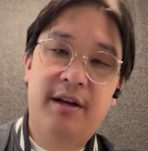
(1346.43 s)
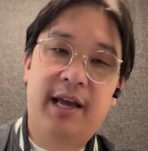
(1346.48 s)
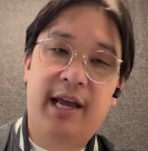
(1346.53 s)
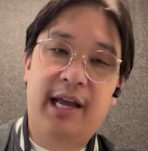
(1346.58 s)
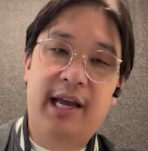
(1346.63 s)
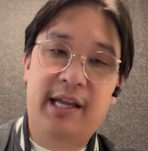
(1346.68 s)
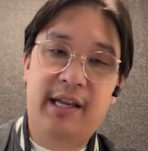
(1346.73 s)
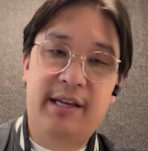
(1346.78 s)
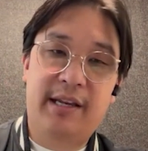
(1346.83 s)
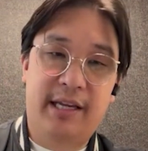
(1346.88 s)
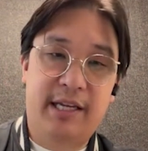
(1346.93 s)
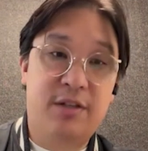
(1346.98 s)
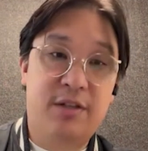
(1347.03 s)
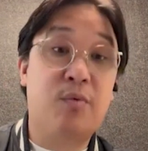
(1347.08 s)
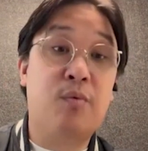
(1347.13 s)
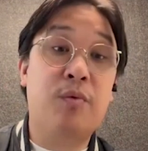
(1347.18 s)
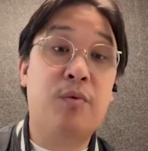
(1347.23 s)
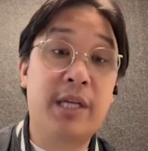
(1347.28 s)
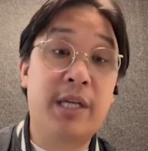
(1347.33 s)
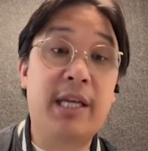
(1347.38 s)
And it's
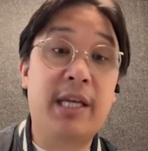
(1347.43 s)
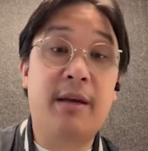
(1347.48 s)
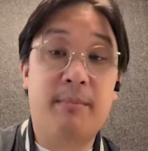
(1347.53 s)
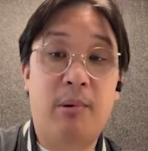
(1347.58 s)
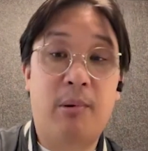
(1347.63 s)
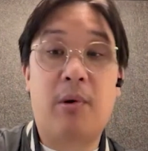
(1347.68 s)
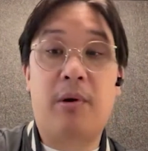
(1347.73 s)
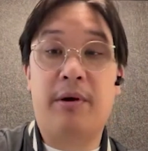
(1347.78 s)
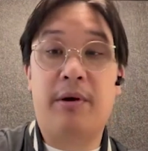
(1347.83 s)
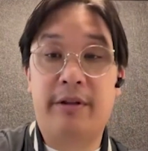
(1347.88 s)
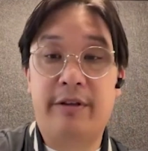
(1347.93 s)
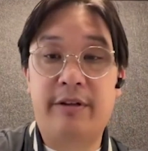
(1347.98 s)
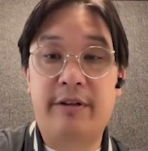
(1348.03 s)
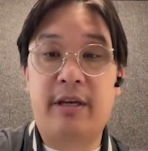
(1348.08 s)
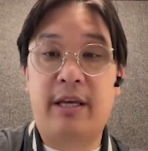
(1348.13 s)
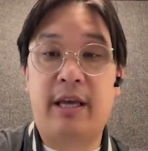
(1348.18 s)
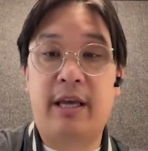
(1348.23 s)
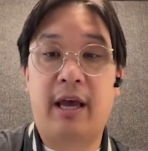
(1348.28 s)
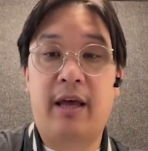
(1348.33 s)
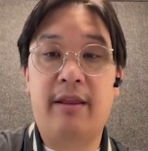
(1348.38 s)
really important to
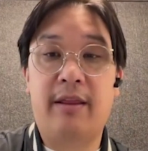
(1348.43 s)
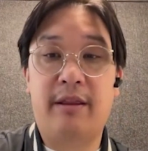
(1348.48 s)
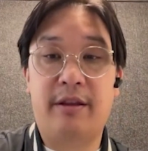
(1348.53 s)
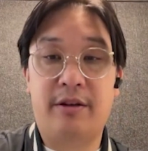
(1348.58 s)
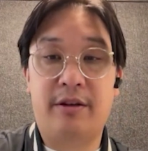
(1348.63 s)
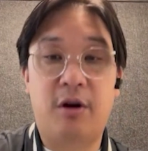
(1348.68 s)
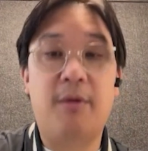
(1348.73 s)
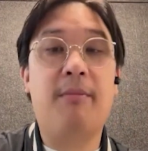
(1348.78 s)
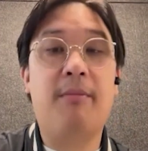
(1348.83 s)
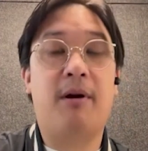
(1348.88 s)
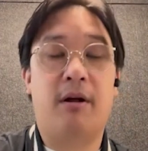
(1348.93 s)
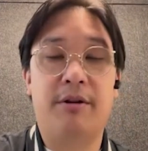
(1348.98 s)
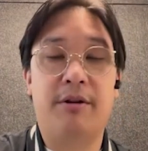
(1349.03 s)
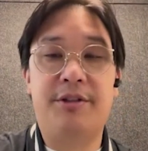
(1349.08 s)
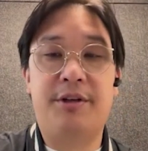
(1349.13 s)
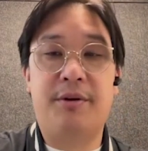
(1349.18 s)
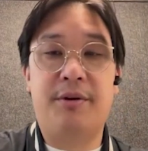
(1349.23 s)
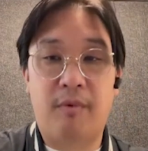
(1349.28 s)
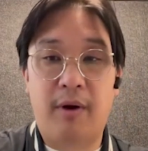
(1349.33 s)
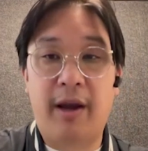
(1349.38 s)
get the
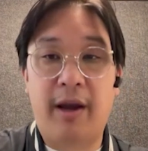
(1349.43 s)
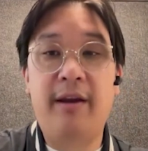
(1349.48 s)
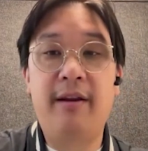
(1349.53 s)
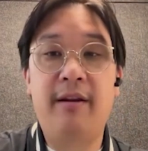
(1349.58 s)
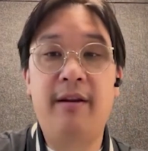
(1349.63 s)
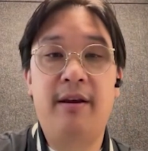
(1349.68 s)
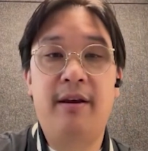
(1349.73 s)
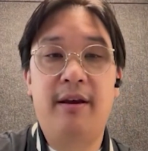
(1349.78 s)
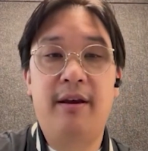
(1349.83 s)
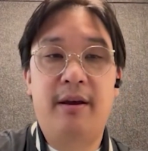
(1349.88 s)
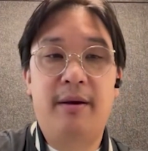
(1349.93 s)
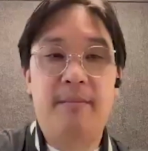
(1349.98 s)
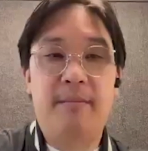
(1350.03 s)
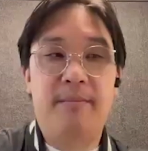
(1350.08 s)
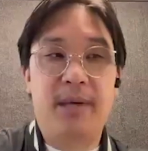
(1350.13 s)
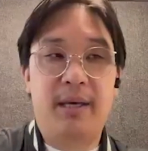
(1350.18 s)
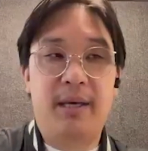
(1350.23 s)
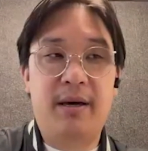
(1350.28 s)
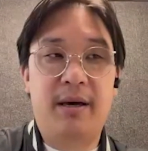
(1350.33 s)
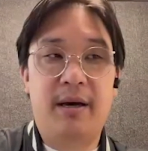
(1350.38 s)
terminology right,
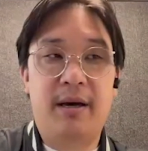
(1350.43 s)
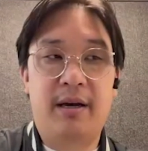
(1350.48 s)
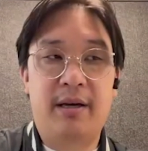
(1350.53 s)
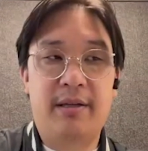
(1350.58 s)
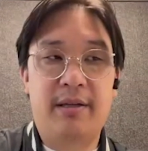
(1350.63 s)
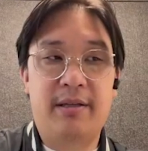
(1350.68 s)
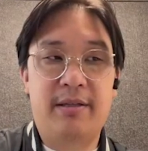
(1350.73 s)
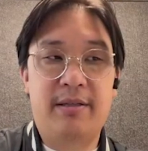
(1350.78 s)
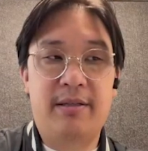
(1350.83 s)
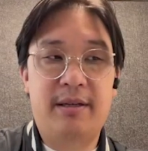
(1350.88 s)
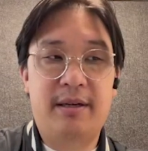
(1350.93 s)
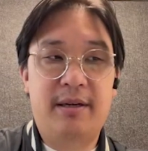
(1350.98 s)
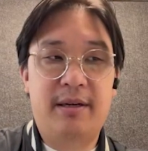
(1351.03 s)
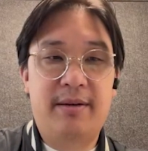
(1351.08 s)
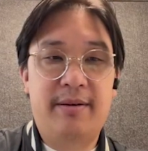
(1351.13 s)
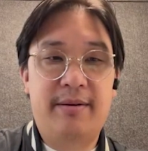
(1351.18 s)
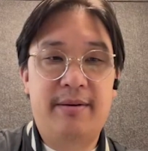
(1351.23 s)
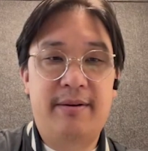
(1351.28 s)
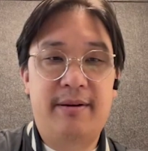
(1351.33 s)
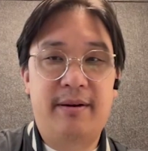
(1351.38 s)
because
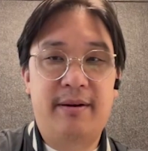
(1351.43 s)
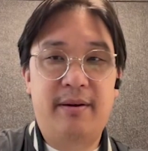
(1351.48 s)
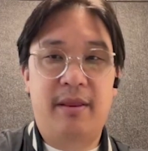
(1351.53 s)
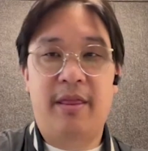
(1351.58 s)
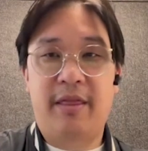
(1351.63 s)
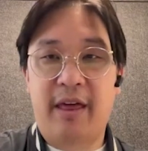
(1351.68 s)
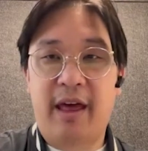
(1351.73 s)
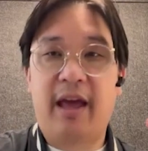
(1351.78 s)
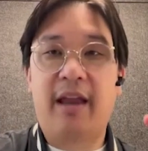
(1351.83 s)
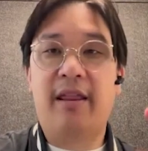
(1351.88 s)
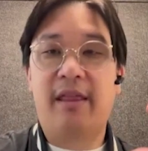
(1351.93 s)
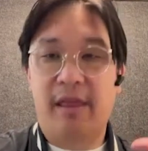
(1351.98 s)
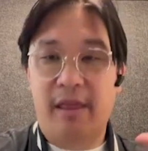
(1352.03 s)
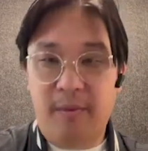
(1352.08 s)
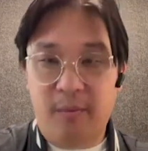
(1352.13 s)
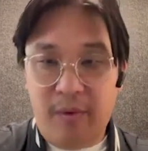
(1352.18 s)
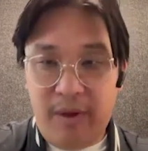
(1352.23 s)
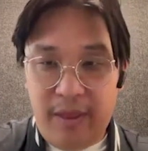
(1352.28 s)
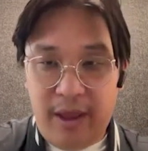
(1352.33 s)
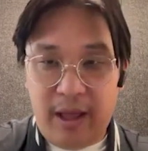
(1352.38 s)
then
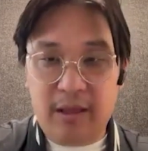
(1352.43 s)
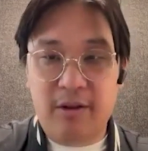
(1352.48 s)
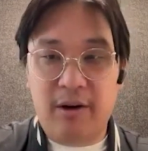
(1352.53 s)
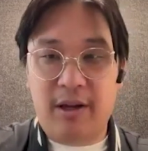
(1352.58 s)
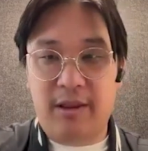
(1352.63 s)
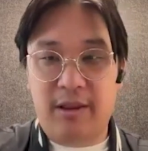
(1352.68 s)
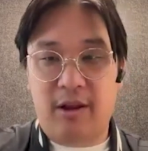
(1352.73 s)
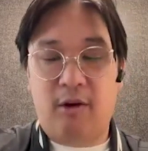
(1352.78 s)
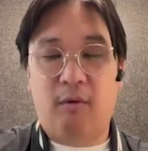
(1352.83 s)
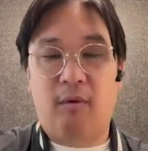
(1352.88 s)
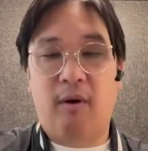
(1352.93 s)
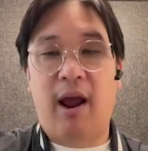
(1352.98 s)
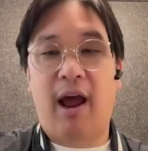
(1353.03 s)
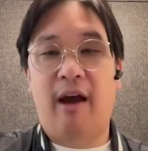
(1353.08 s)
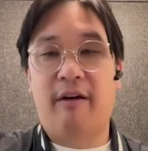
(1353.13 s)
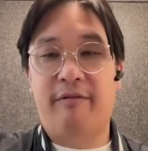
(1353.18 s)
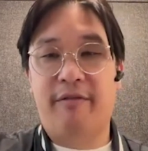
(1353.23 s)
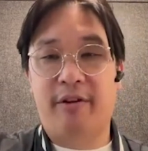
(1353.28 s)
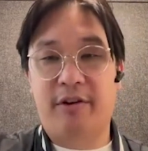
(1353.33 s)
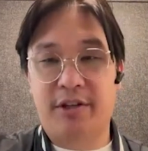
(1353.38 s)
when they look at the
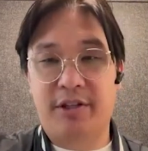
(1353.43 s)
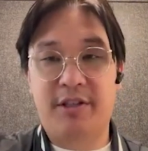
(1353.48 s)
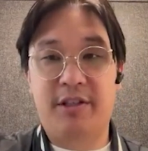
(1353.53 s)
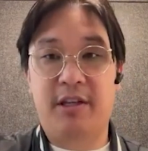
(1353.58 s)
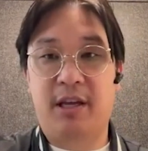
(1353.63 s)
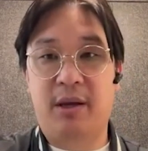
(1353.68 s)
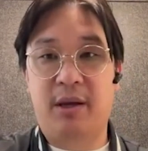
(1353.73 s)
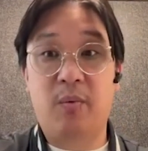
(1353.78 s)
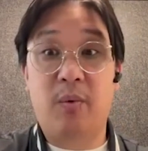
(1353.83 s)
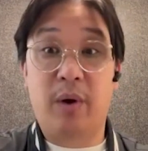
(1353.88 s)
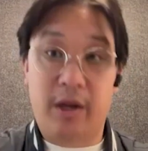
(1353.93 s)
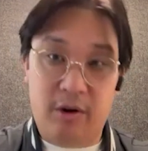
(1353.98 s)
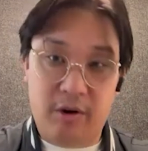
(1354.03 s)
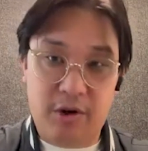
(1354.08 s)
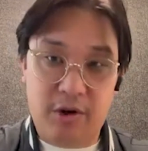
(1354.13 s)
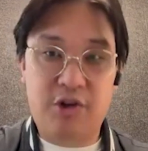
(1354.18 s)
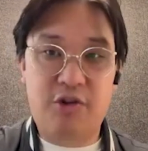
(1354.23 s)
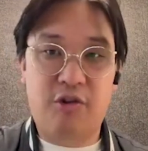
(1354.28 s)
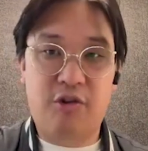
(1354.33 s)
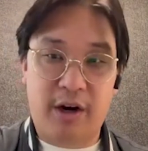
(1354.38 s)
graph, they're seeing what
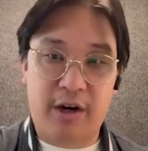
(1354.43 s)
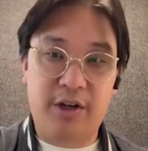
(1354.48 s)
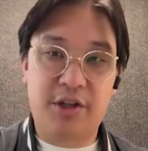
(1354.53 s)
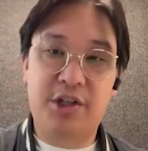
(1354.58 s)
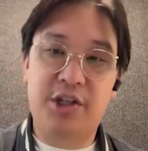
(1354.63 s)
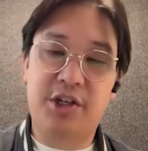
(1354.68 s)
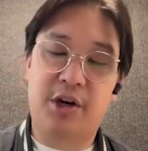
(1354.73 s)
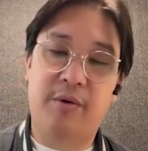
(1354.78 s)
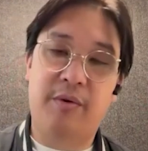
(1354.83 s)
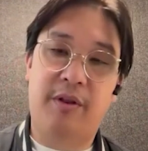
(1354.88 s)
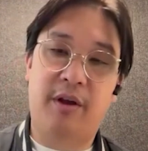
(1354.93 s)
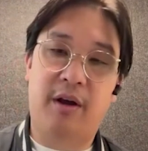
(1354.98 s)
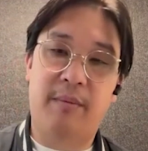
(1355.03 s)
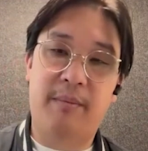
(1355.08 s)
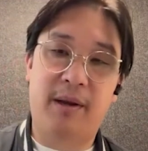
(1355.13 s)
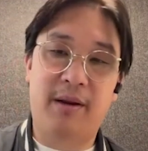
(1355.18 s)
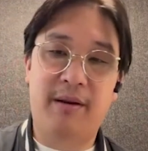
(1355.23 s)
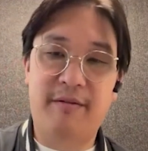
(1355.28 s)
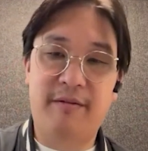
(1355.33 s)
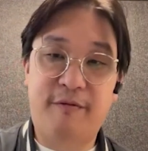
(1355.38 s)
you're trying to show them.
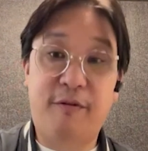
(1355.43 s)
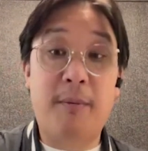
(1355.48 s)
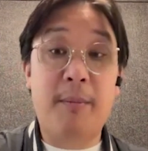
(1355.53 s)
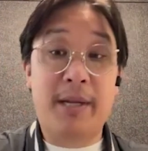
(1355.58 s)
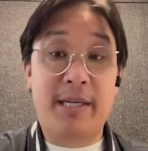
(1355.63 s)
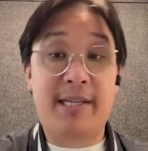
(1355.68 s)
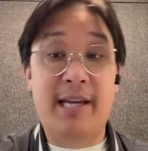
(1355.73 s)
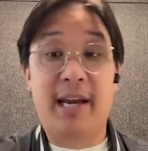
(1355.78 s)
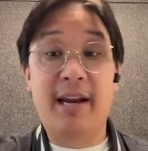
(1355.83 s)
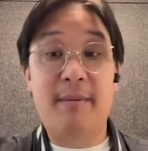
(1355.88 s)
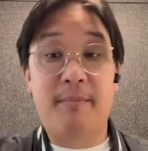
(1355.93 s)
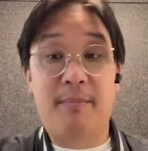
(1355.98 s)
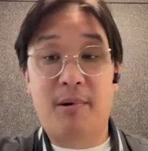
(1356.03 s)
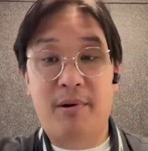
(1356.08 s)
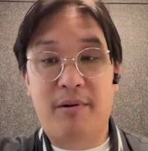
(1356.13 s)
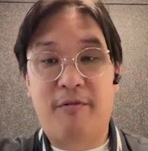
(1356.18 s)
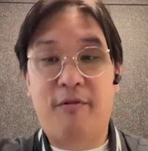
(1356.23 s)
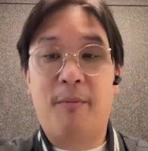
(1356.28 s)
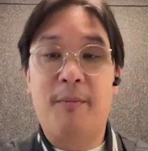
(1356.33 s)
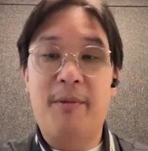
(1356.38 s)
And from the data
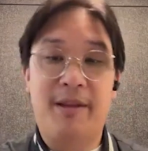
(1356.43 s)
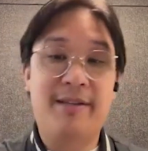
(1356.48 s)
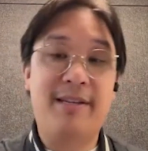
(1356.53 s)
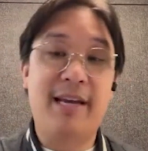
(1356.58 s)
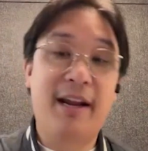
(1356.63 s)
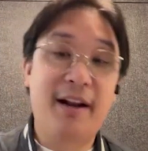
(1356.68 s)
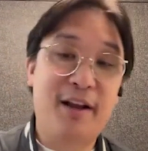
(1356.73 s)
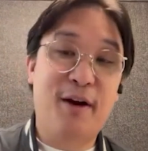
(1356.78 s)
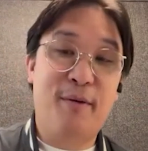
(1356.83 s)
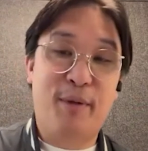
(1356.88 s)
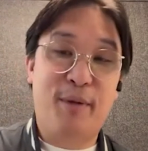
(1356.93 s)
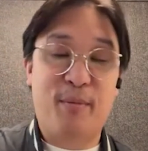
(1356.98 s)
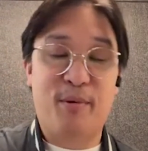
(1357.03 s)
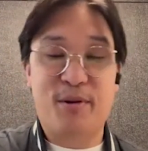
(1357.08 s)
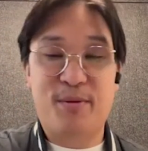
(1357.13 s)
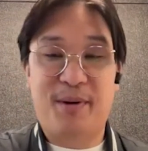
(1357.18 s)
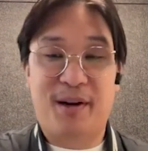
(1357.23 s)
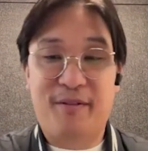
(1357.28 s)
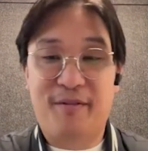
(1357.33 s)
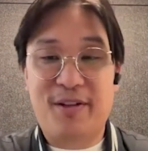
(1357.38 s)
company
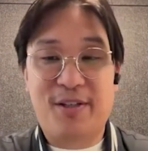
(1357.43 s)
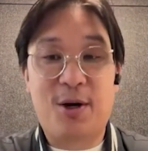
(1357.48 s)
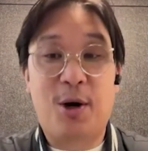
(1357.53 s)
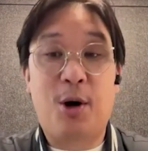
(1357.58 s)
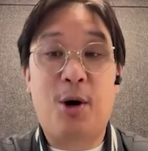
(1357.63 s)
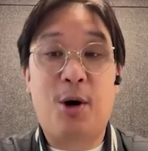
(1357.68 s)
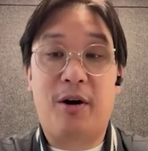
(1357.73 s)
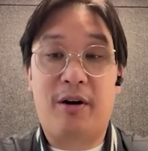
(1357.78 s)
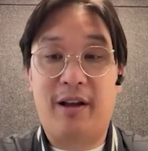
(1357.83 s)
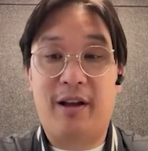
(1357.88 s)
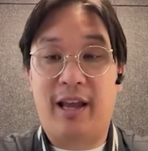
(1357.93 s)
perspective, it's hard.